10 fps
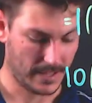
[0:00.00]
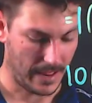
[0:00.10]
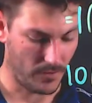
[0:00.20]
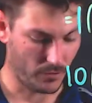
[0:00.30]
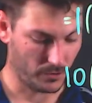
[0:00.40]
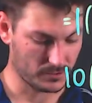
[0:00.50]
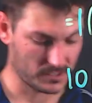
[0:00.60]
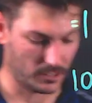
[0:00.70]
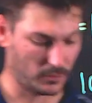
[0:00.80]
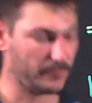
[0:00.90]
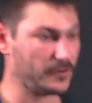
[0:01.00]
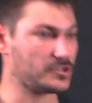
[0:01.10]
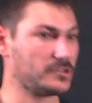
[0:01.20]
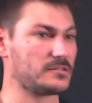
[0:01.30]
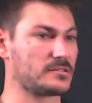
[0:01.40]
And those
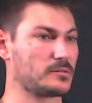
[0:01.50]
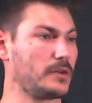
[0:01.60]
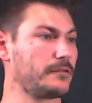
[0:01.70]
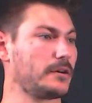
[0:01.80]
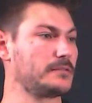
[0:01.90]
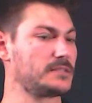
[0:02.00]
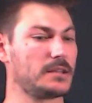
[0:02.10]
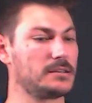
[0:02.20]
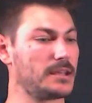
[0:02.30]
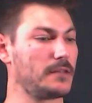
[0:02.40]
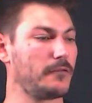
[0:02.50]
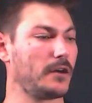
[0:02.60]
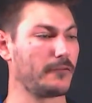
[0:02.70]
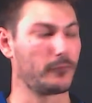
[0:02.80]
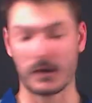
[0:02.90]
coefficients, 1, 5, 10, 10,
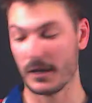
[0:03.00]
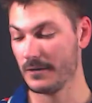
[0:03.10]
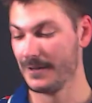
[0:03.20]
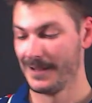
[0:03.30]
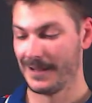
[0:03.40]
5, 1,